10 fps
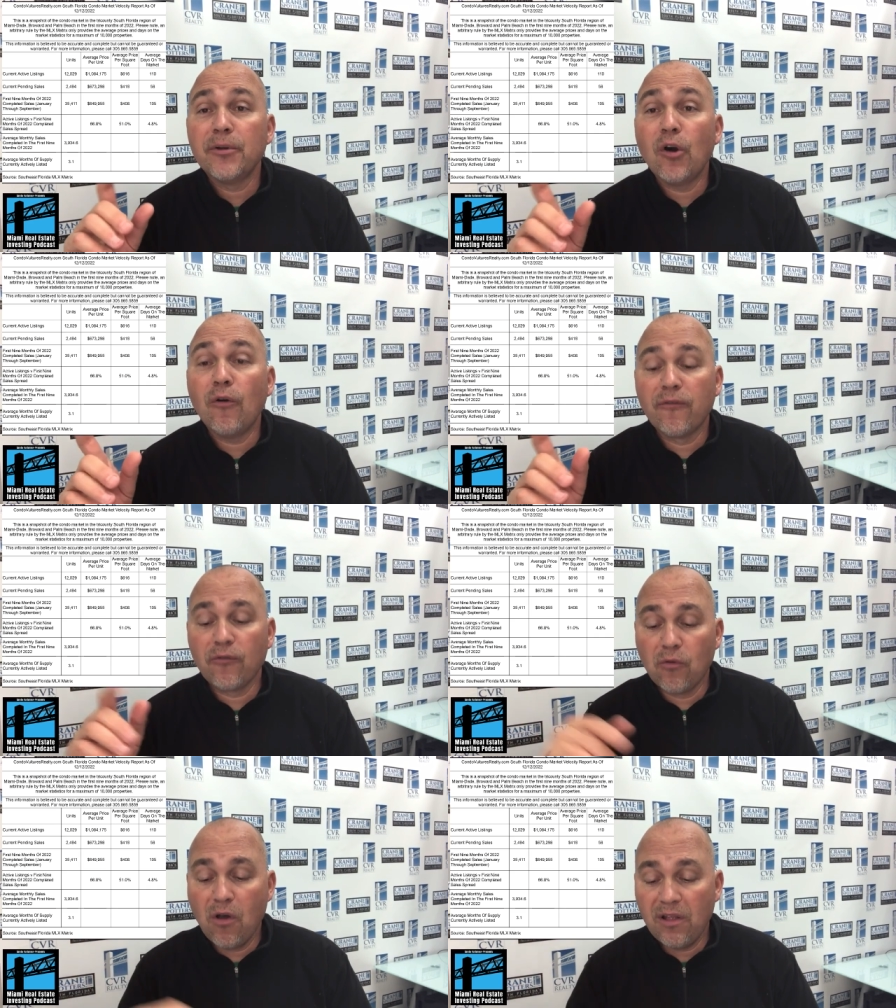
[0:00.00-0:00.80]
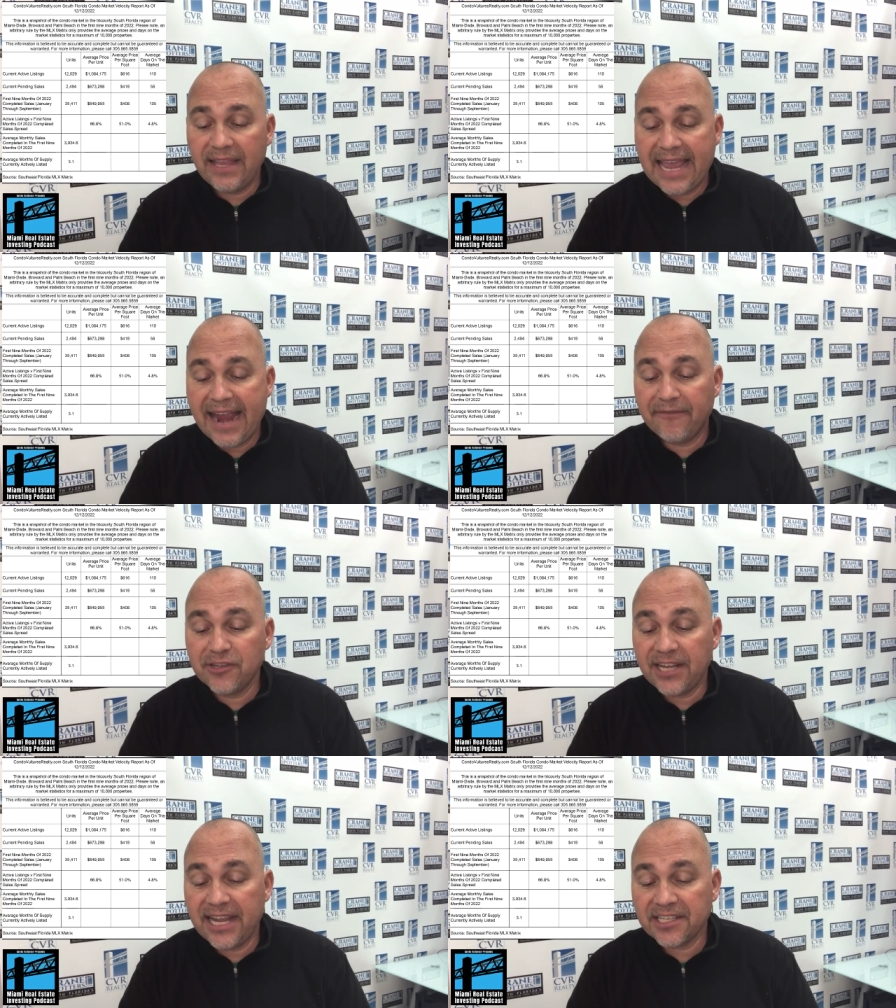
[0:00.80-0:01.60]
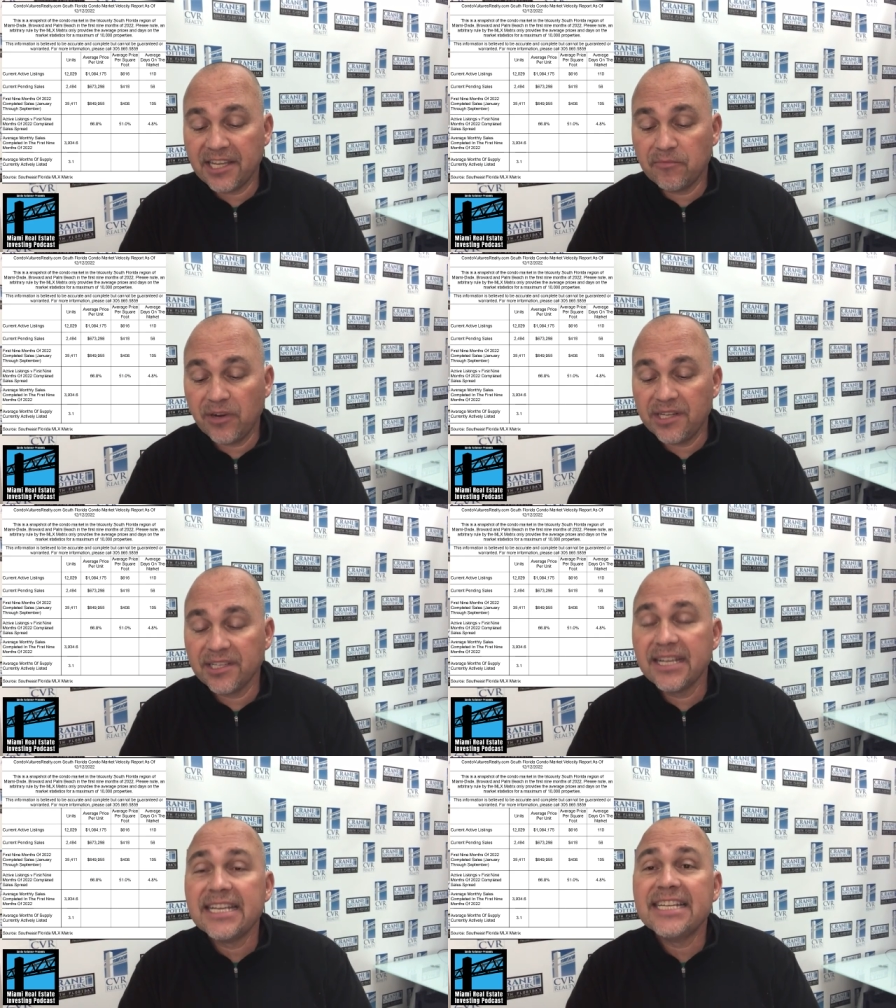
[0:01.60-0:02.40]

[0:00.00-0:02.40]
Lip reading: But overall, the average asking price